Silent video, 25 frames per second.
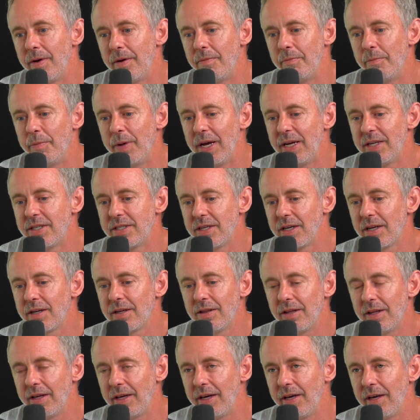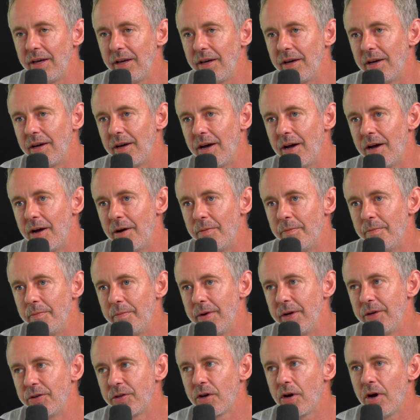basically
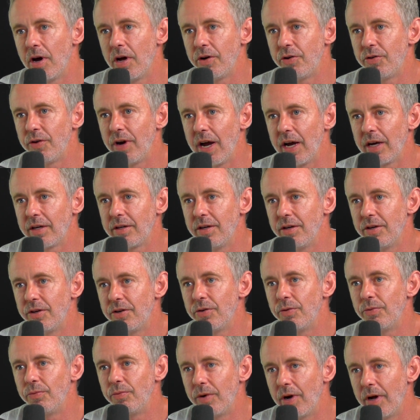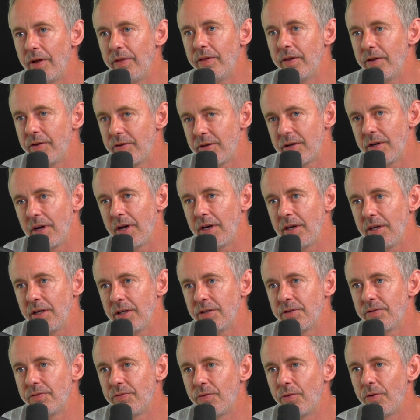is contracted to run the
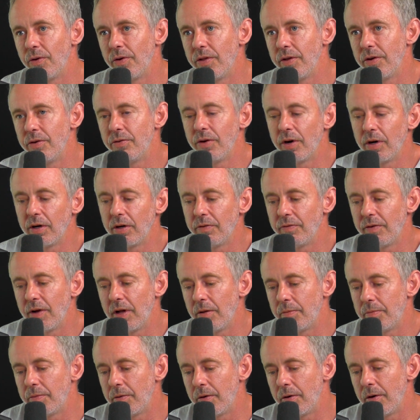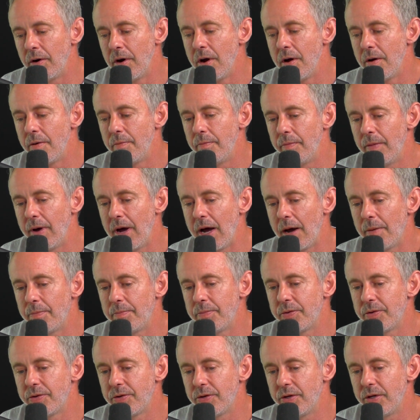studies for the drug developer.
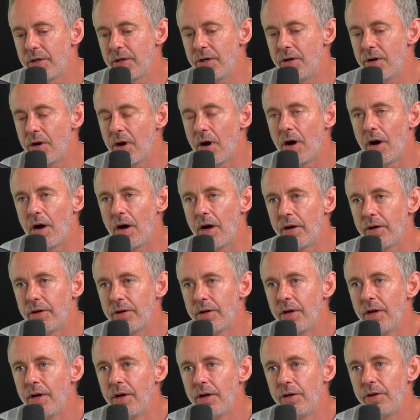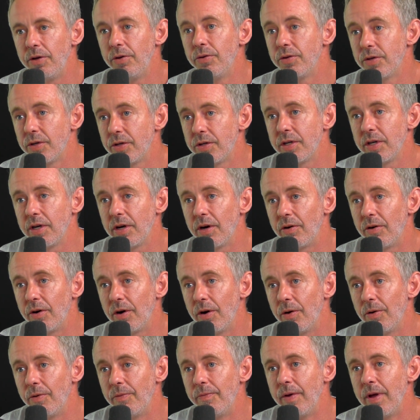MAPS did not use a
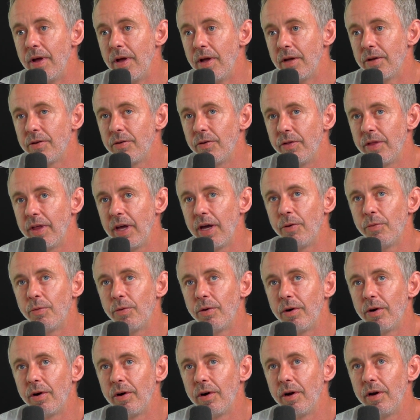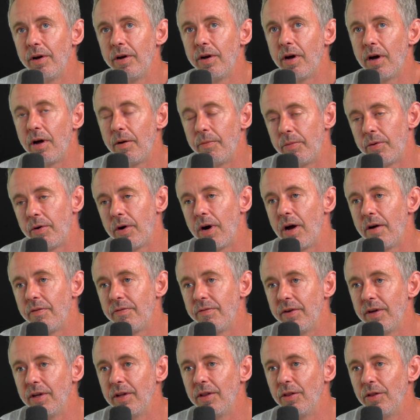CRO. So they were a
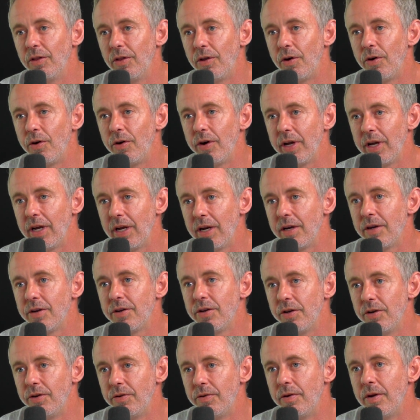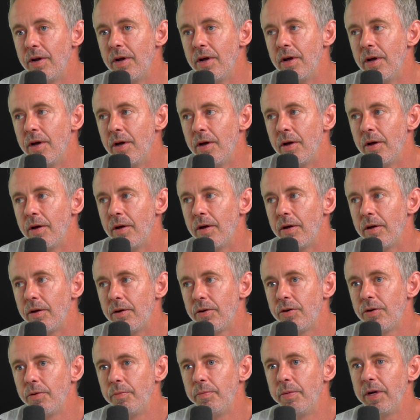nonprofit learning
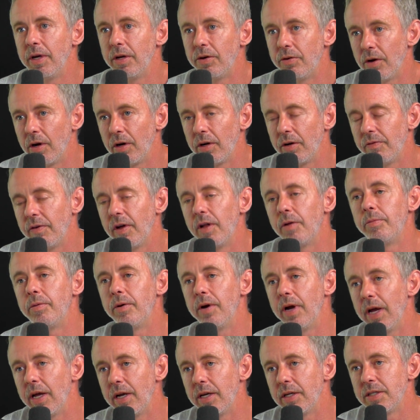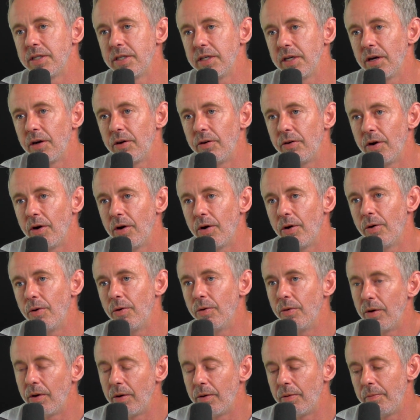to be a drug developer and a
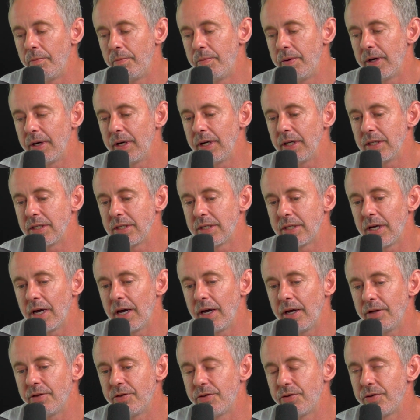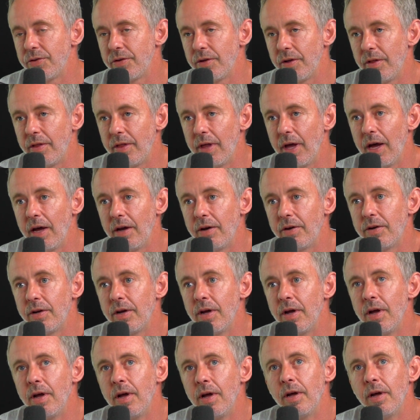CRO, picking sites that
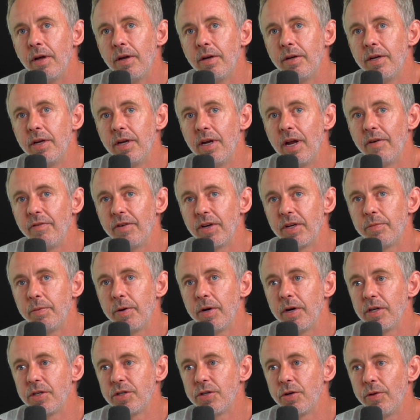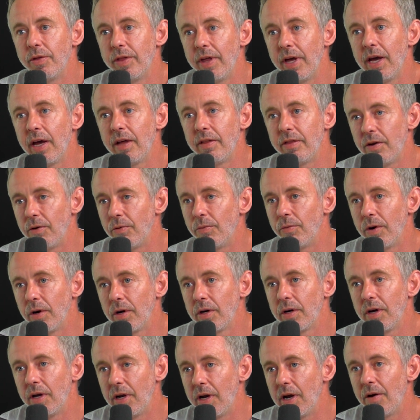didn't have experience. So they had their
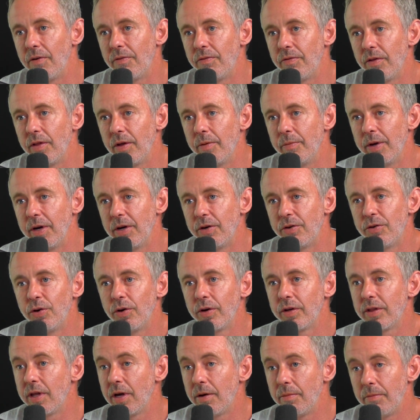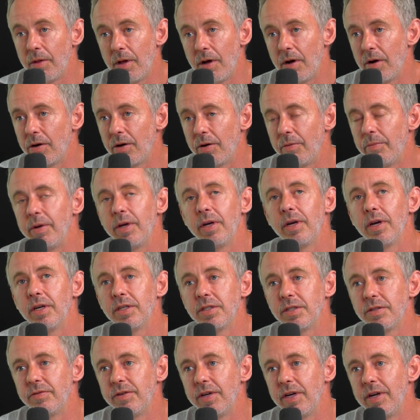work cut out for them, and it took them longer
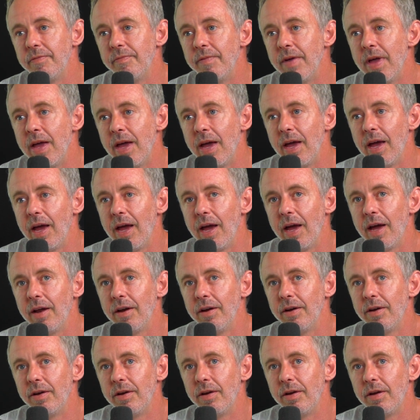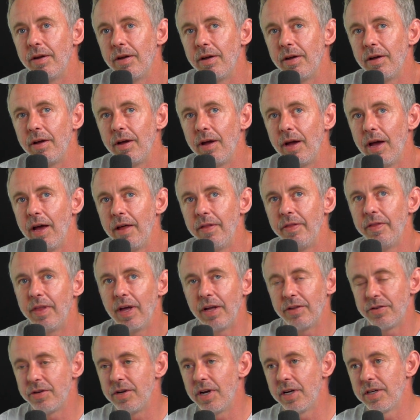because of it. And
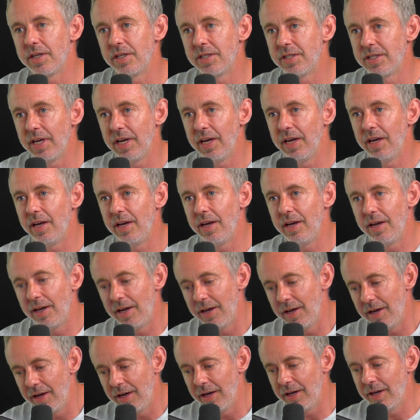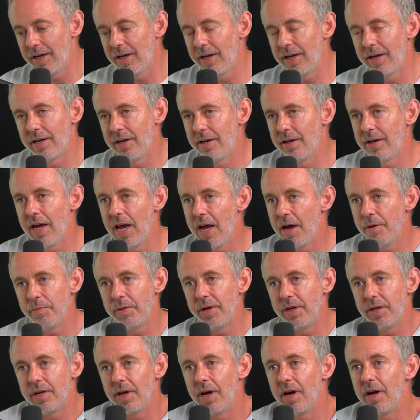that's not to say it can't
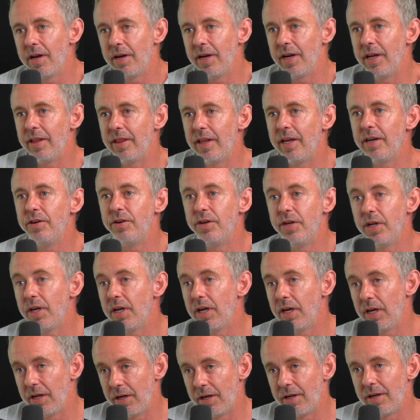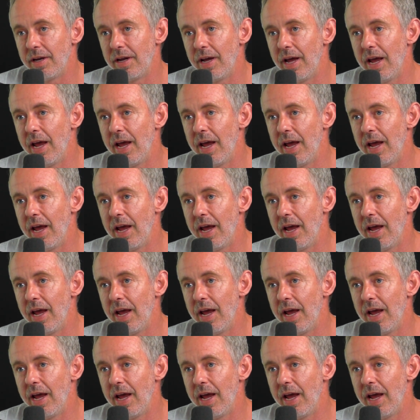be done. They did it.